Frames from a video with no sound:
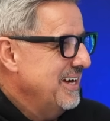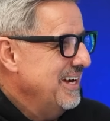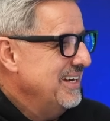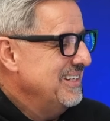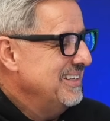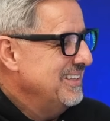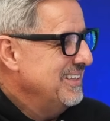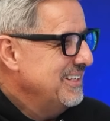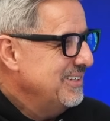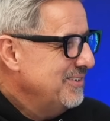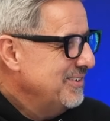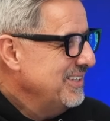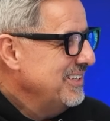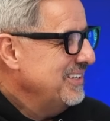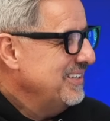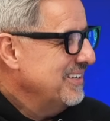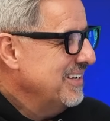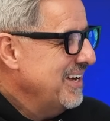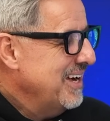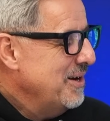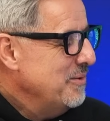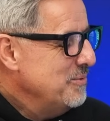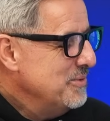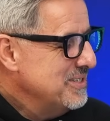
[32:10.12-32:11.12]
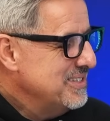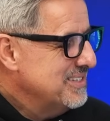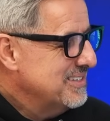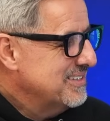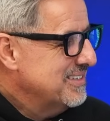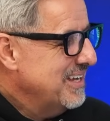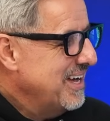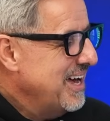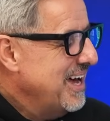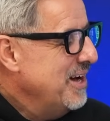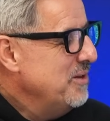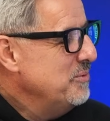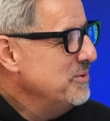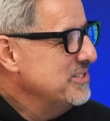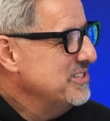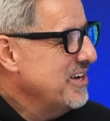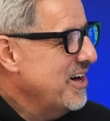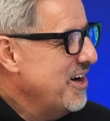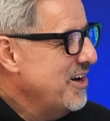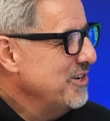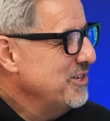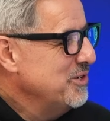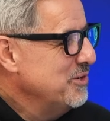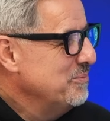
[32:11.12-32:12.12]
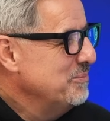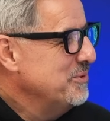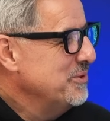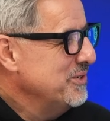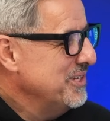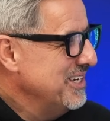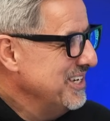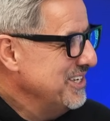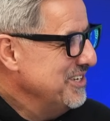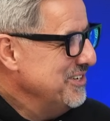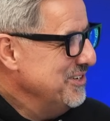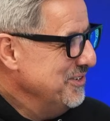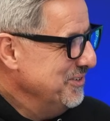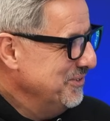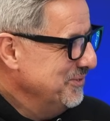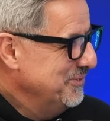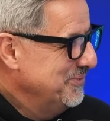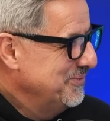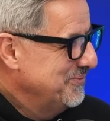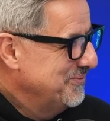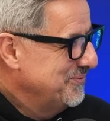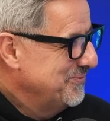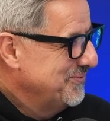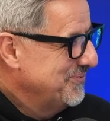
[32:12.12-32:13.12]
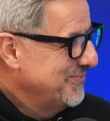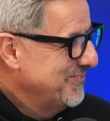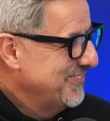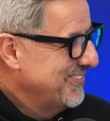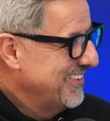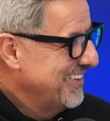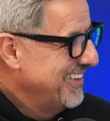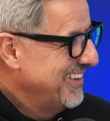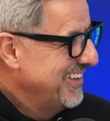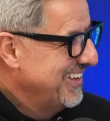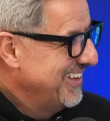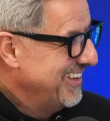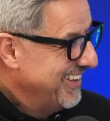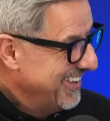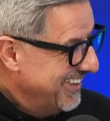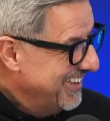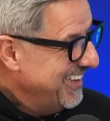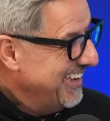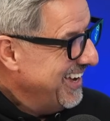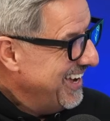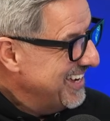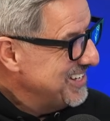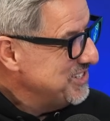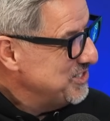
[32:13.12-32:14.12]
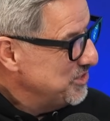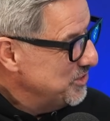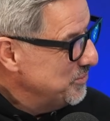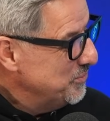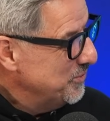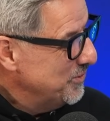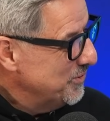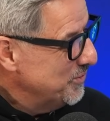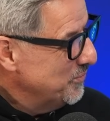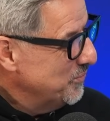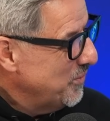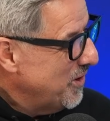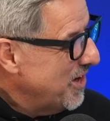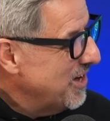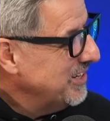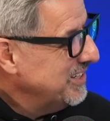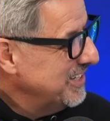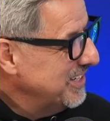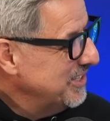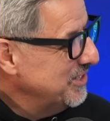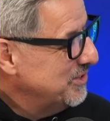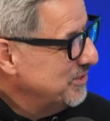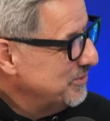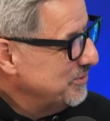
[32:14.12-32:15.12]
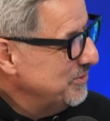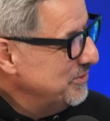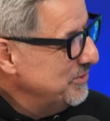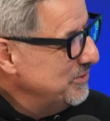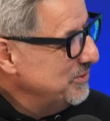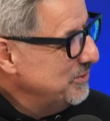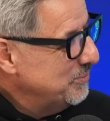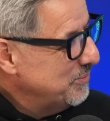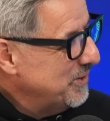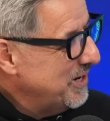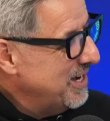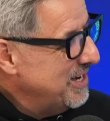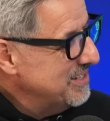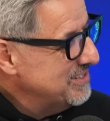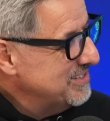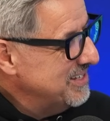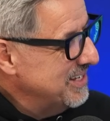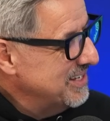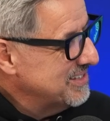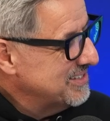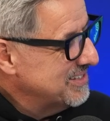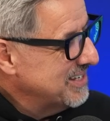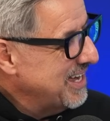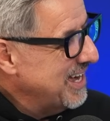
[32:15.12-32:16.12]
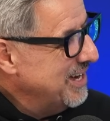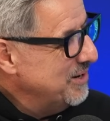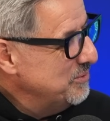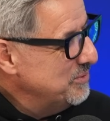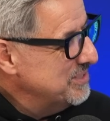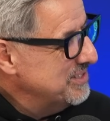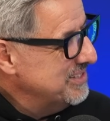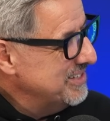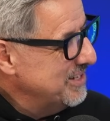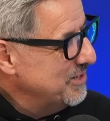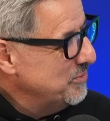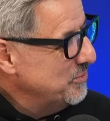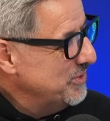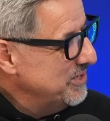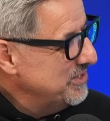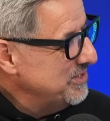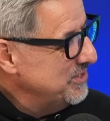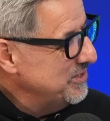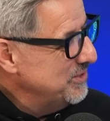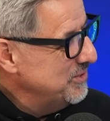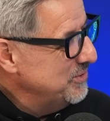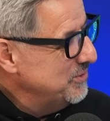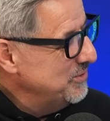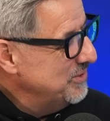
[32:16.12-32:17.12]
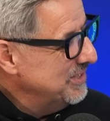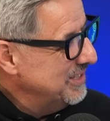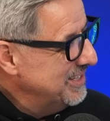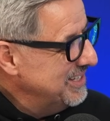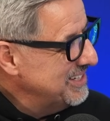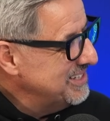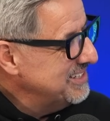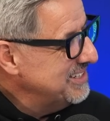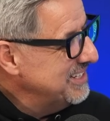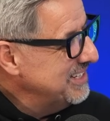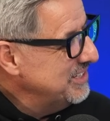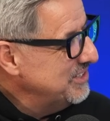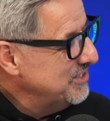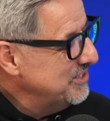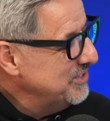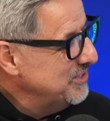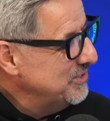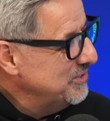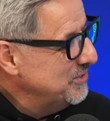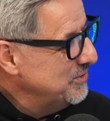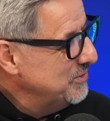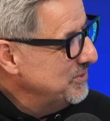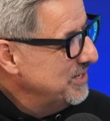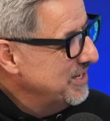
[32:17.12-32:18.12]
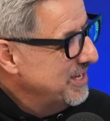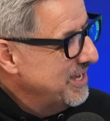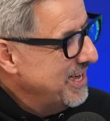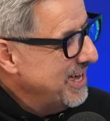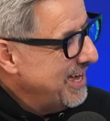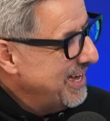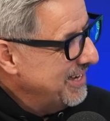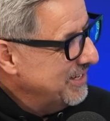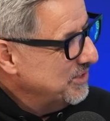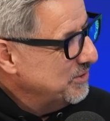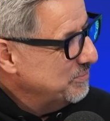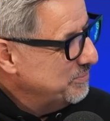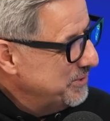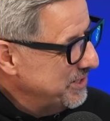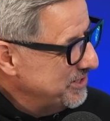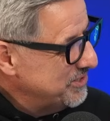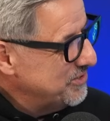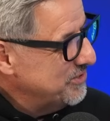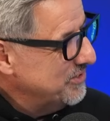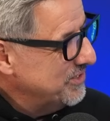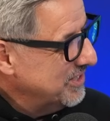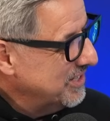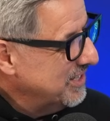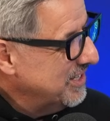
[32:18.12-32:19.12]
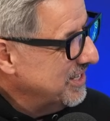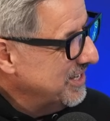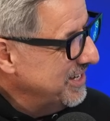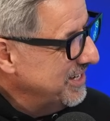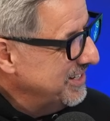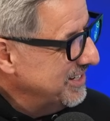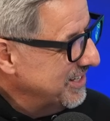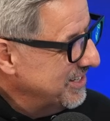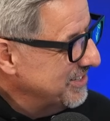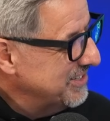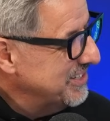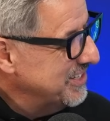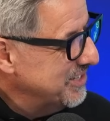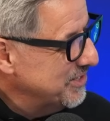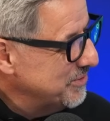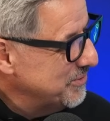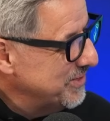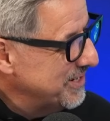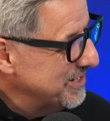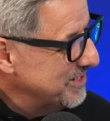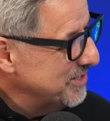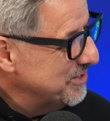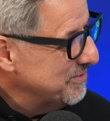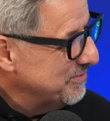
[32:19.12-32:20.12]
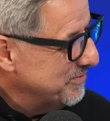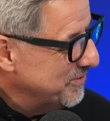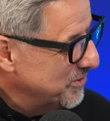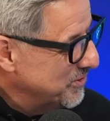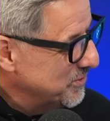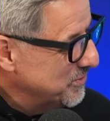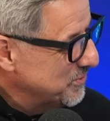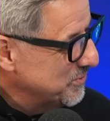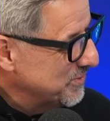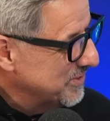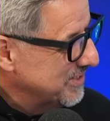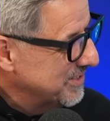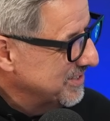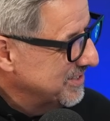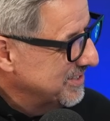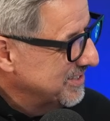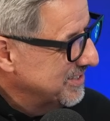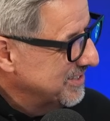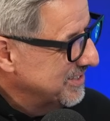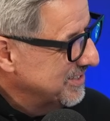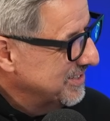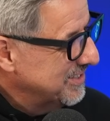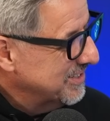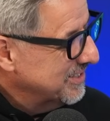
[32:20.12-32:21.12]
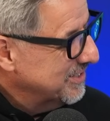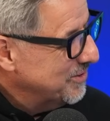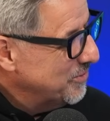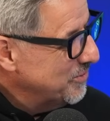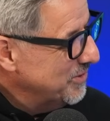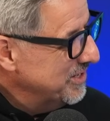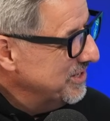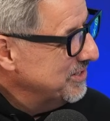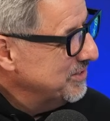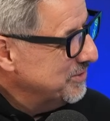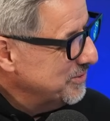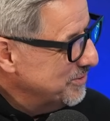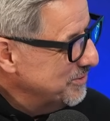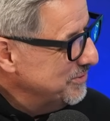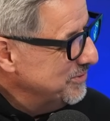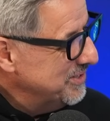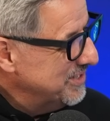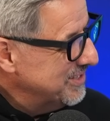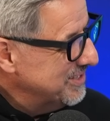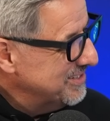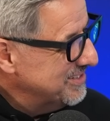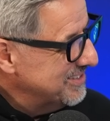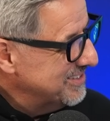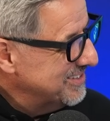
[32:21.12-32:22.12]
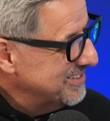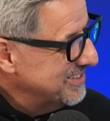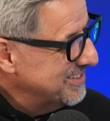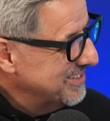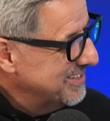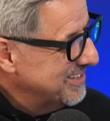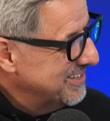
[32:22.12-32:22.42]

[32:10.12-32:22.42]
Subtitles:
I was audiobooking you. As you were walking through the process, I was there with you, listening to you. I could picture the client on the other end of the phone going through this.